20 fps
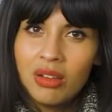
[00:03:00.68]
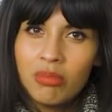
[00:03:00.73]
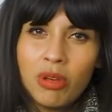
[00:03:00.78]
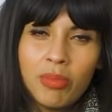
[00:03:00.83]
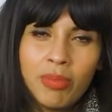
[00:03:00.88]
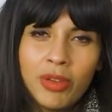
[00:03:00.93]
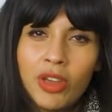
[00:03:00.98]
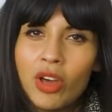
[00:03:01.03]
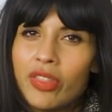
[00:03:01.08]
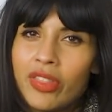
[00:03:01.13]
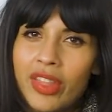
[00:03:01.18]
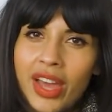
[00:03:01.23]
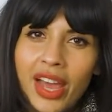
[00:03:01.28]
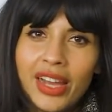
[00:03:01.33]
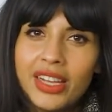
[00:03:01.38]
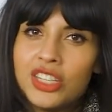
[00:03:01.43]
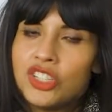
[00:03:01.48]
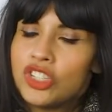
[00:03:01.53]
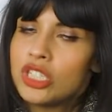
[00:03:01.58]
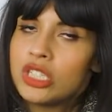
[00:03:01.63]
But beyond
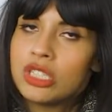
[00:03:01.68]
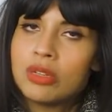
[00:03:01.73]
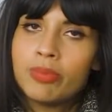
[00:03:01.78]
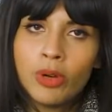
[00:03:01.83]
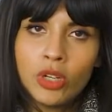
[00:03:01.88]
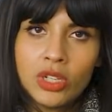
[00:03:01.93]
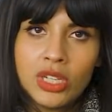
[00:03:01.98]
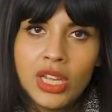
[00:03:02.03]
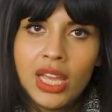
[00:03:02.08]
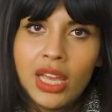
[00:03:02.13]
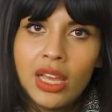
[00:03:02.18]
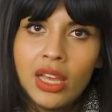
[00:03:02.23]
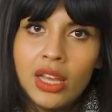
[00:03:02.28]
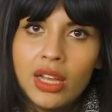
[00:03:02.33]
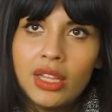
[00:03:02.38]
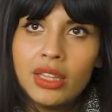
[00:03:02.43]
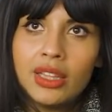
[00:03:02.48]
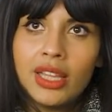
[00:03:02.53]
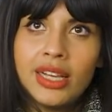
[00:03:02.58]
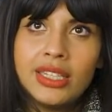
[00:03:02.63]
that, it's just a body
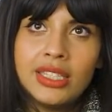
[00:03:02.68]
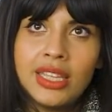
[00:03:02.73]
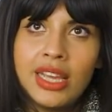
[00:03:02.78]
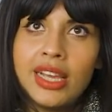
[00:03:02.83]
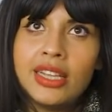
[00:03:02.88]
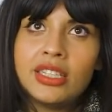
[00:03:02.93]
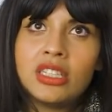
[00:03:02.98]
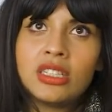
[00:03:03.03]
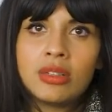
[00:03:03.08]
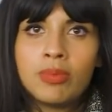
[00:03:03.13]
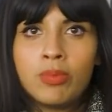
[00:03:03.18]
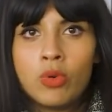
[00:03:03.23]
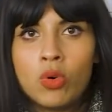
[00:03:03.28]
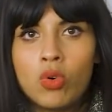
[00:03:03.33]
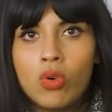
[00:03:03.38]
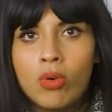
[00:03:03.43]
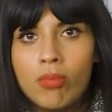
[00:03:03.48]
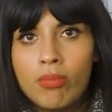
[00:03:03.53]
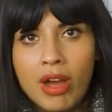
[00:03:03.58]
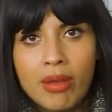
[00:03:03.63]
that is here to
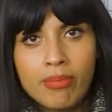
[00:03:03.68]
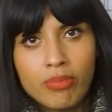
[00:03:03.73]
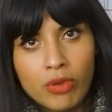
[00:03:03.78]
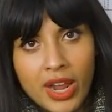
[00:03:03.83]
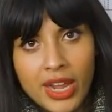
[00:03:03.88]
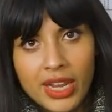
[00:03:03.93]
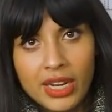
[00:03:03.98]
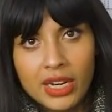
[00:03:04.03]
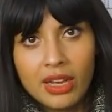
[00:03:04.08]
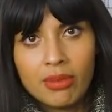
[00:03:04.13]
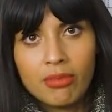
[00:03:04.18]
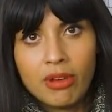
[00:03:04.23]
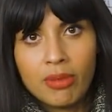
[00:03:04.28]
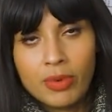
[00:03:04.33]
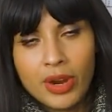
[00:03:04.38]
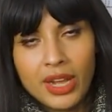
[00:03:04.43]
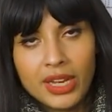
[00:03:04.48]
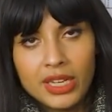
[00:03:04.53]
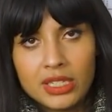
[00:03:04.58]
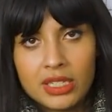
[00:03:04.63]
support my brain. And my
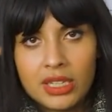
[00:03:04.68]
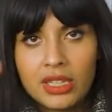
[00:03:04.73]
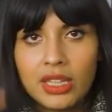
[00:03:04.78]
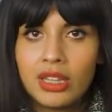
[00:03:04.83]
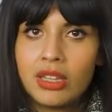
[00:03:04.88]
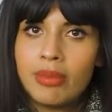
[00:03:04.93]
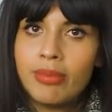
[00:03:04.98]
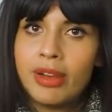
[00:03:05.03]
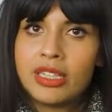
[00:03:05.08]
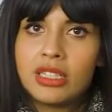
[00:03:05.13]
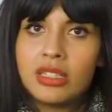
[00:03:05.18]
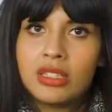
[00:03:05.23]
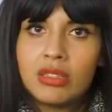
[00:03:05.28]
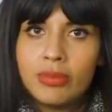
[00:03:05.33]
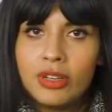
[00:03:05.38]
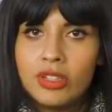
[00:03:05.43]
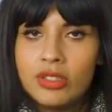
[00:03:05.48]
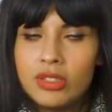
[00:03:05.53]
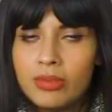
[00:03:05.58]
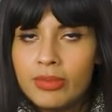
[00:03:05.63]
brain is the thing that matters the
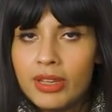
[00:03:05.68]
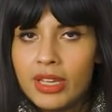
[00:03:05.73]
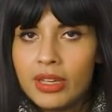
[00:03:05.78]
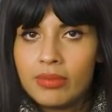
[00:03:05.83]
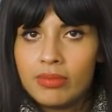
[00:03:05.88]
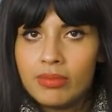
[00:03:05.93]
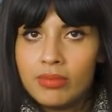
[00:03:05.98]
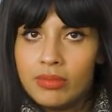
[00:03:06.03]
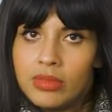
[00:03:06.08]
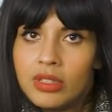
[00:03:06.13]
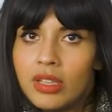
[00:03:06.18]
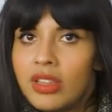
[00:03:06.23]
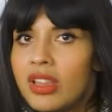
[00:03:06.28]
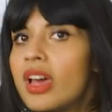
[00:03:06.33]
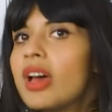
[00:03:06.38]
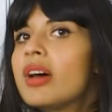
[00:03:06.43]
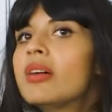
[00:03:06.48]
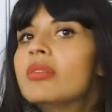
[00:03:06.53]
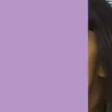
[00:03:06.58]
most to me. So there.